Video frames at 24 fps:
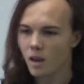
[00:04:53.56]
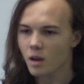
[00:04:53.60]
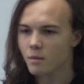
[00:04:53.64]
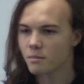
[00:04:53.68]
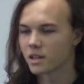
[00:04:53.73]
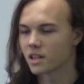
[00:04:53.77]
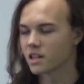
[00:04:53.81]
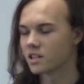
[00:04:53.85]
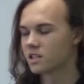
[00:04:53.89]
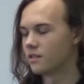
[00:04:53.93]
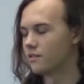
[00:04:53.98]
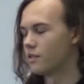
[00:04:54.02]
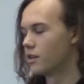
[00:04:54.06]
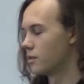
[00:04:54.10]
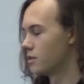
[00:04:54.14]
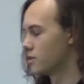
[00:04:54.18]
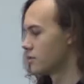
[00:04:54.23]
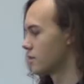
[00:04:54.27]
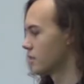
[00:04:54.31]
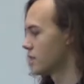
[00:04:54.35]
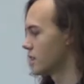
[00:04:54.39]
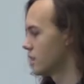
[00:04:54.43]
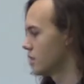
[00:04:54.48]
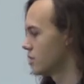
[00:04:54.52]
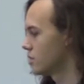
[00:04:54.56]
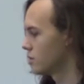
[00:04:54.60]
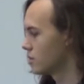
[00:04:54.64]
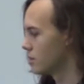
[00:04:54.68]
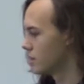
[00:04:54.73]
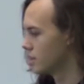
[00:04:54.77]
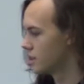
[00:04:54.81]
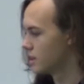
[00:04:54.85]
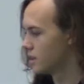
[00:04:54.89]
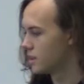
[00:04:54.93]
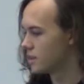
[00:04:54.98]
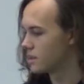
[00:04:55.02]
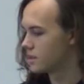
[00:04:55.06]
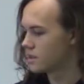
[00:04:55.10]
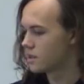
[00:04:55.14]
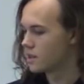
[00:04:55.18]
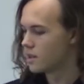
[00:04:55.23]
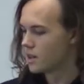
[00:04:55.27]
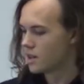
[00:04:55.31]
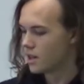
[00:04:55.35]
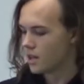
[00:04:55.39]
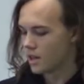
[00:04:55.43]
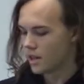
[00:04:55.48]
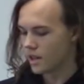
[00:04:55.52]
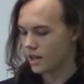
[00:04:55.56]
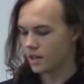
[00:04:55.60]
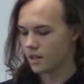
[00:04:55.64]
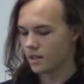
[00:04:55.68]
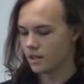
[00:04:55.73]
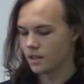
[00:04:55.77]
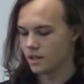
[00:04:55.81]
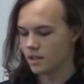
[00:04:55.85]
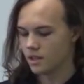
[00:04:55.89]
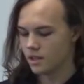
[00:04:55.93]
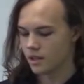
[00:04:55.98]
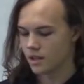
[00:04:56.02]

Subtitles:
because I've always really enjoyed this. And